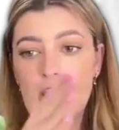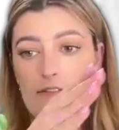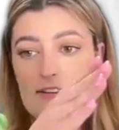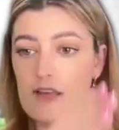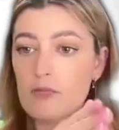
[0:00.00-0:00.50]

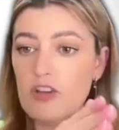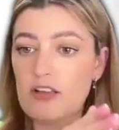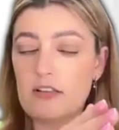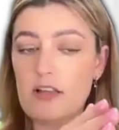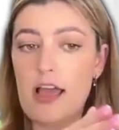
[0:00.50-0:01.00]
if your
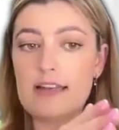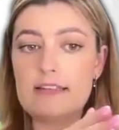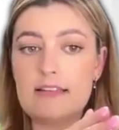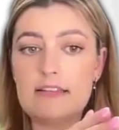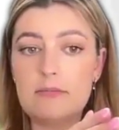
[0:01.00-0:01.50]
subject line
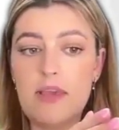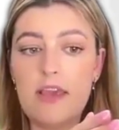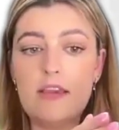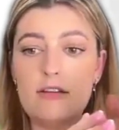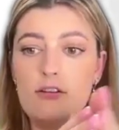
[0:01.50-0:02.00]
is this big,